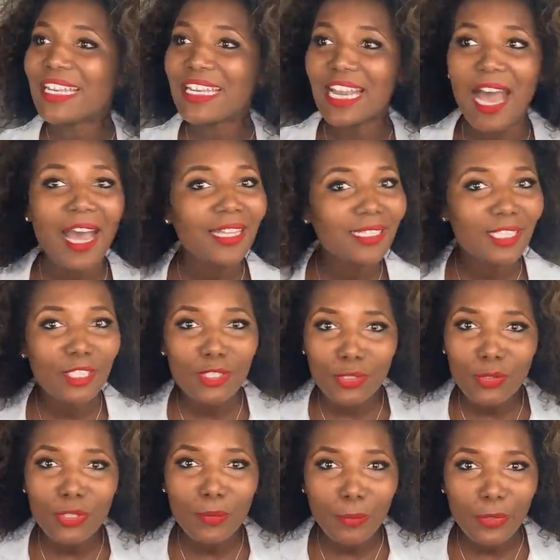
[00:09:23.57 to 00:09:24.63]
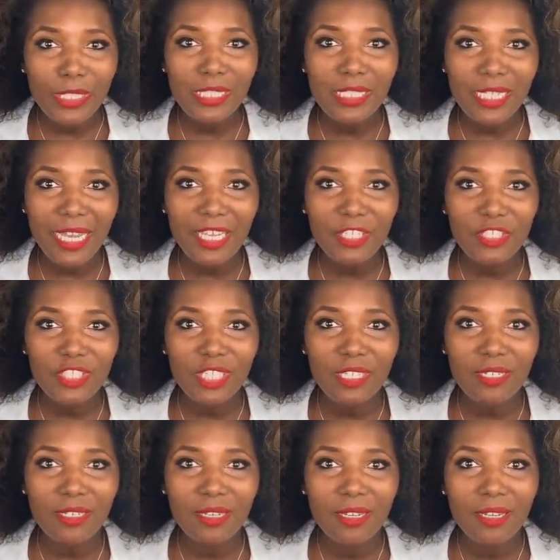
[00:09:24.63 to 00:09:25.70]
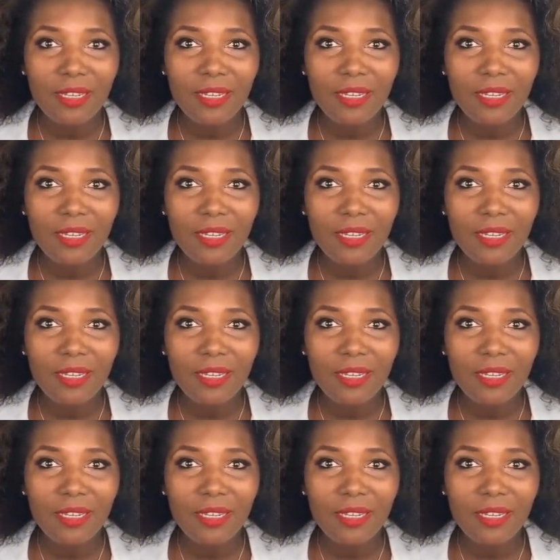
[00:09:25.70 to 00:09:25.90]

not to do the presentation,